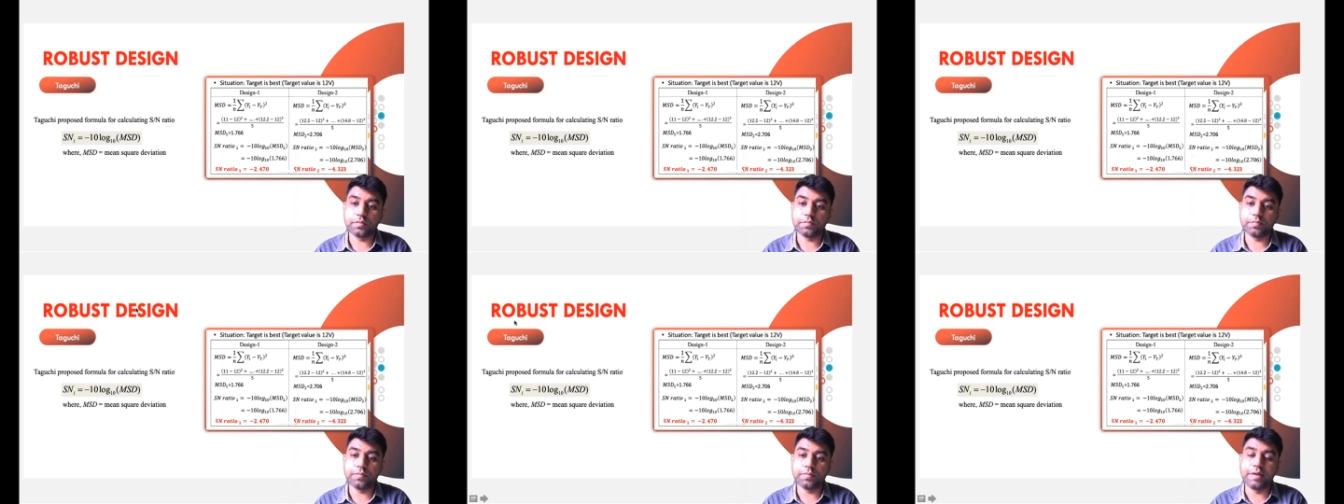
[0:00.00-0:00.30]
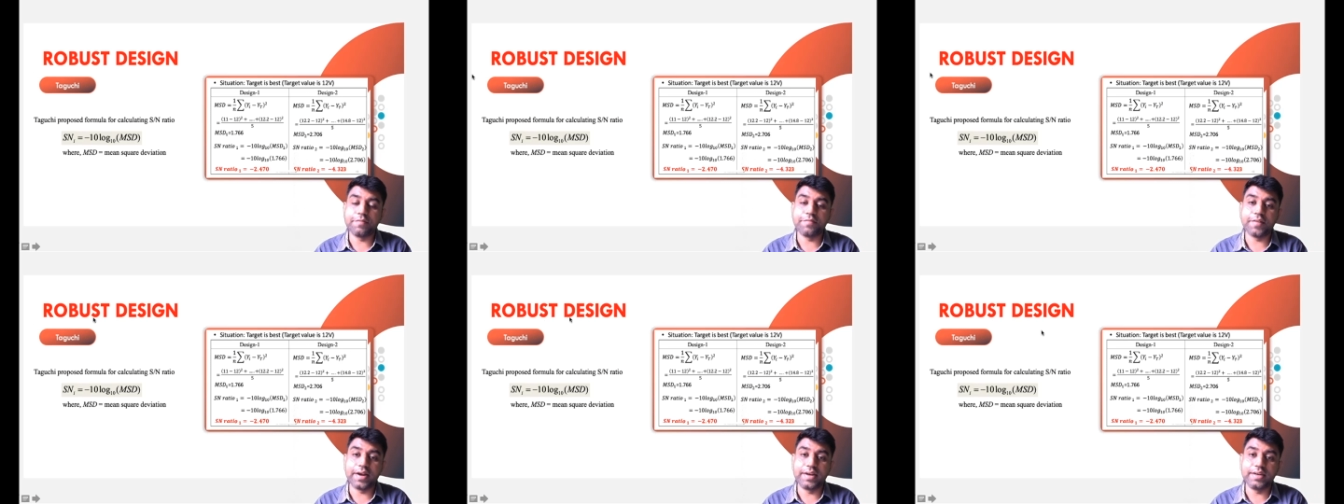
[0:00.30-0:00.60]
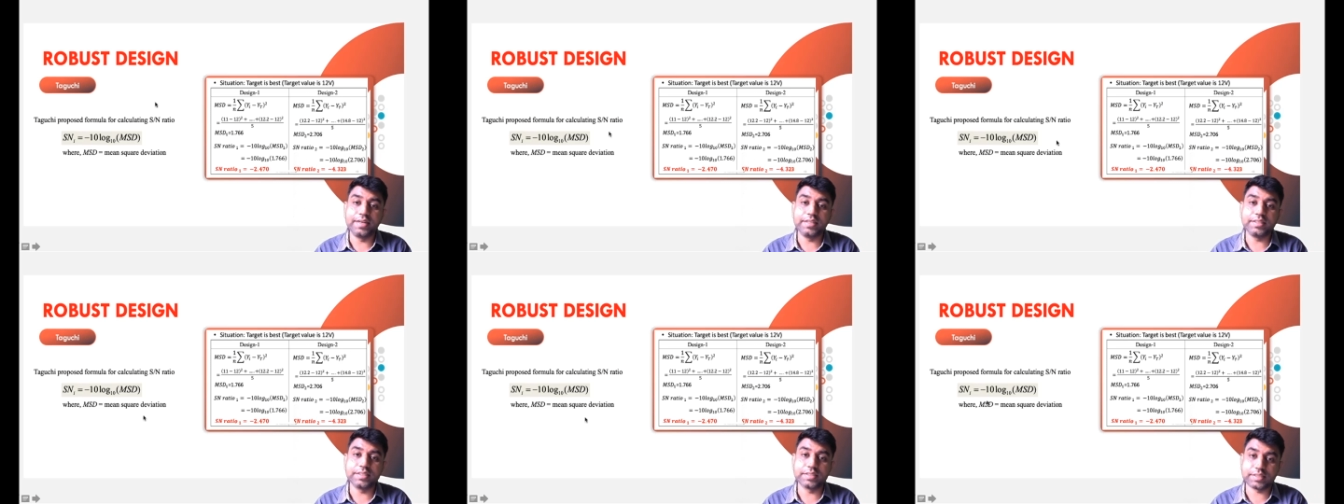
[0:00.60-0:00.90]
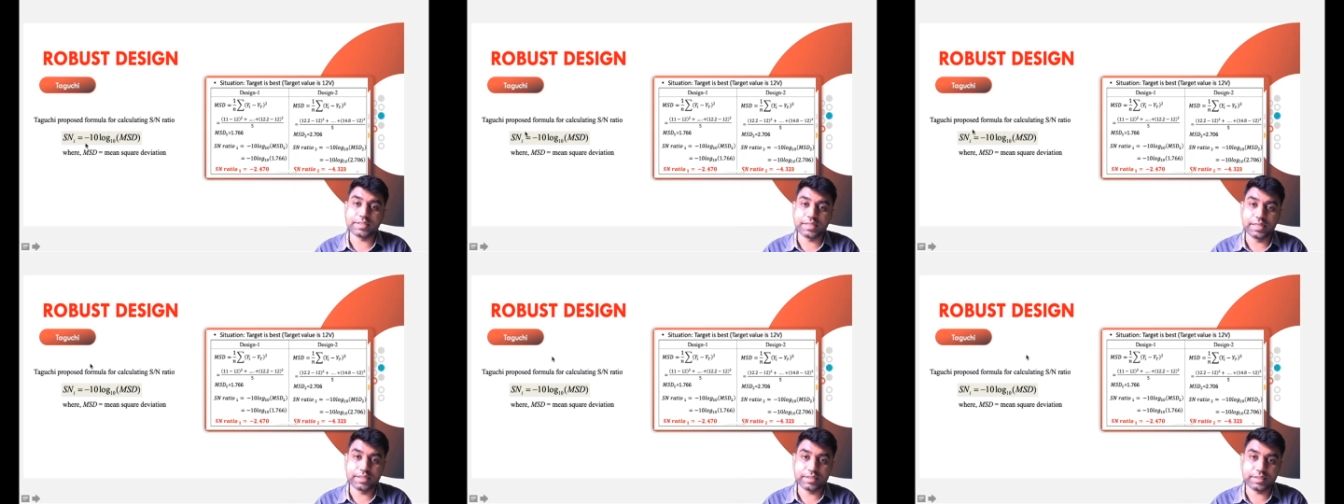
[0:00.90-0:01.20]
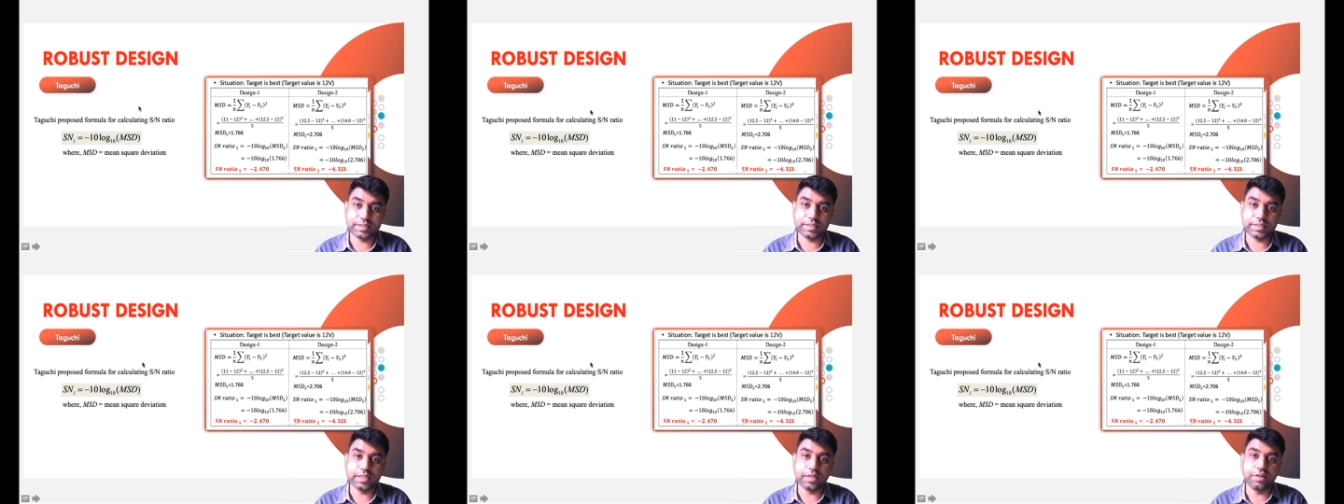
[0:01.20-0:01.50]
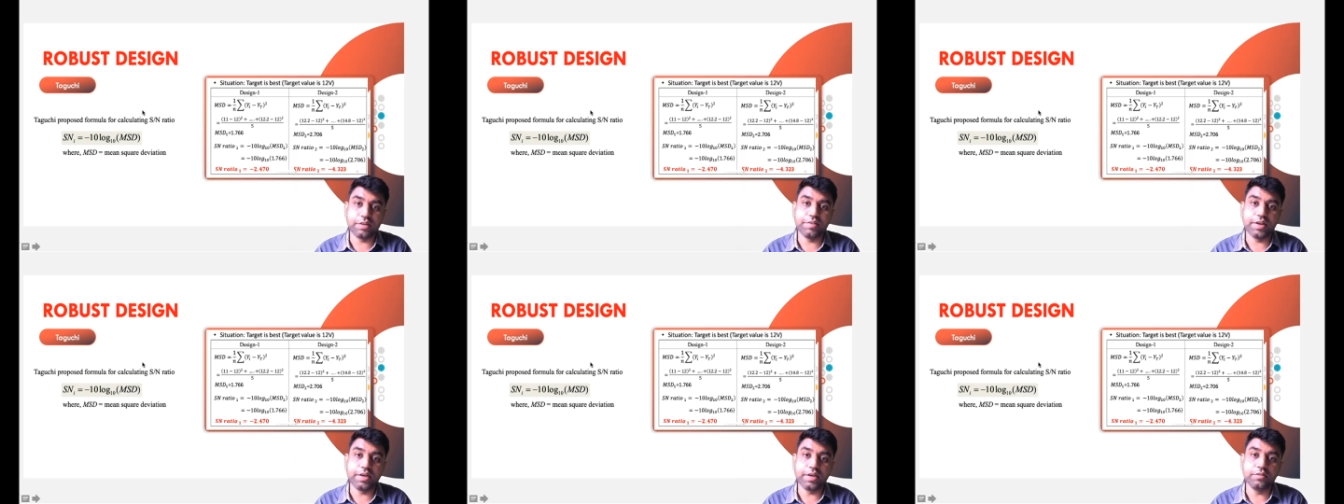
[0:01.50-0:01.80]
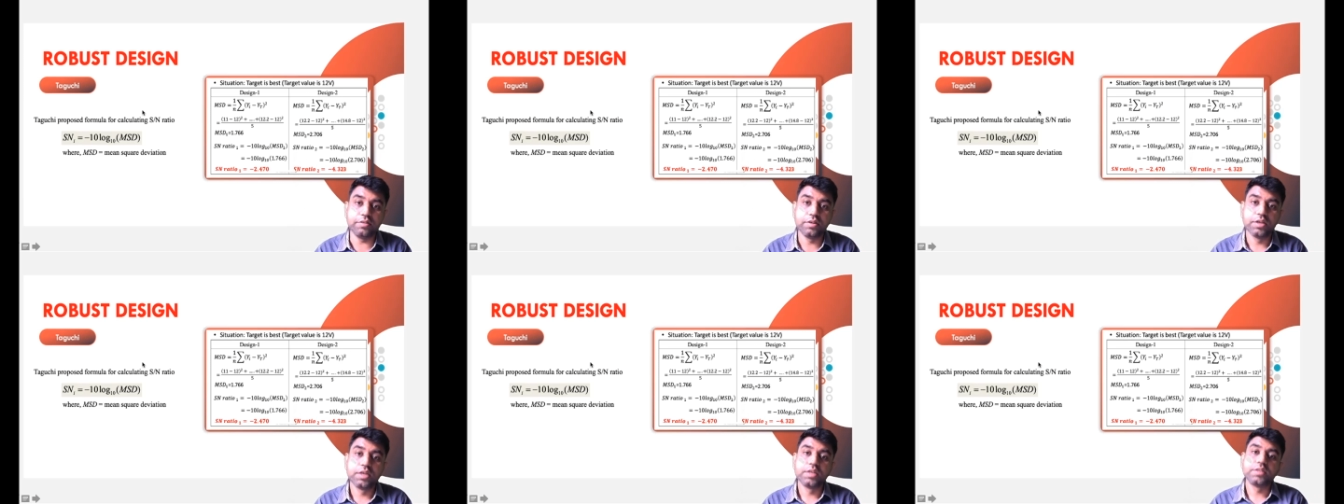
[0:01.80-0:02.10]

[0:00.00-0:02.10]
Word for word: by finding the statistical value,